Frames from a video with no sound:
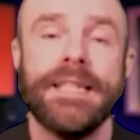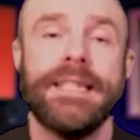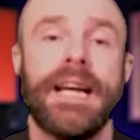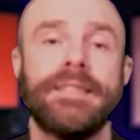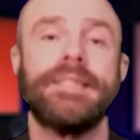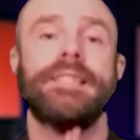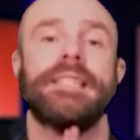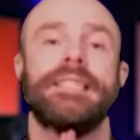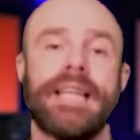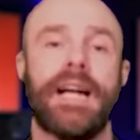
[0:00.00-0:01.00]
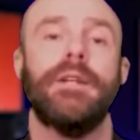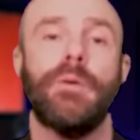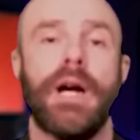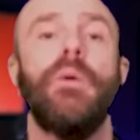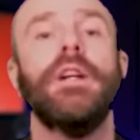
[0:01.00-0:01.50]
See, guys, this is exactly
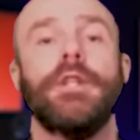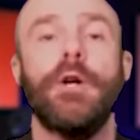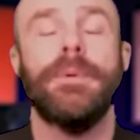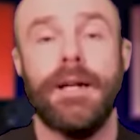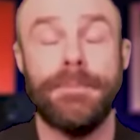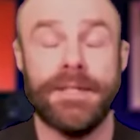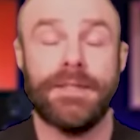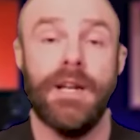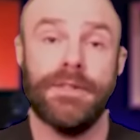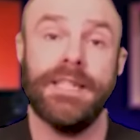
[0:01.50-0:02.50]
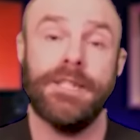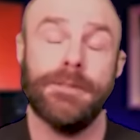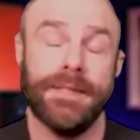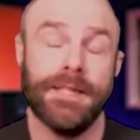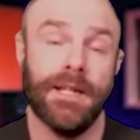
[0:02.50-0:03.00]
why I wanted to open up this
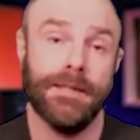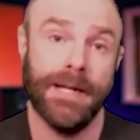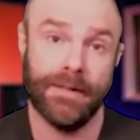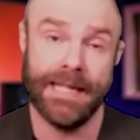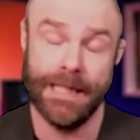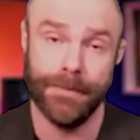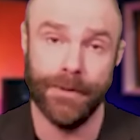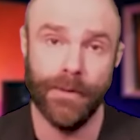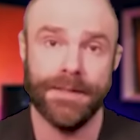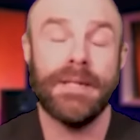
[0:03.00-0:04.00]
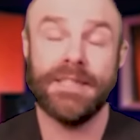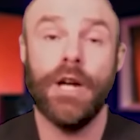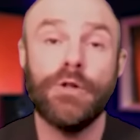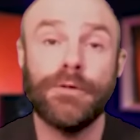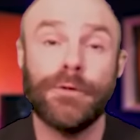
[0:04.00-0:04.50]
conversation by talking about cannabinoids, because the
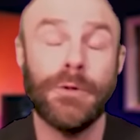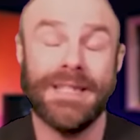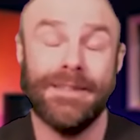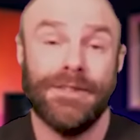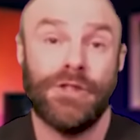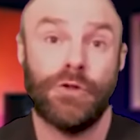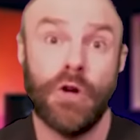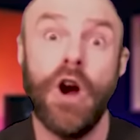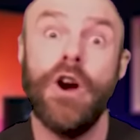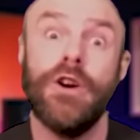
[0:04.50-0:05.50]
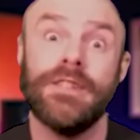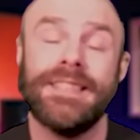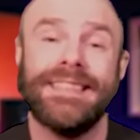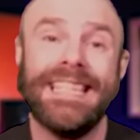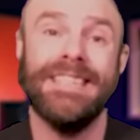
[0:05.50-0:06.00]
ocean fruit is a strong
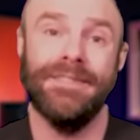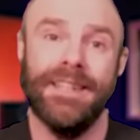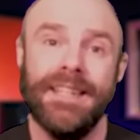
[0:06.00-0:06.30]
sativa.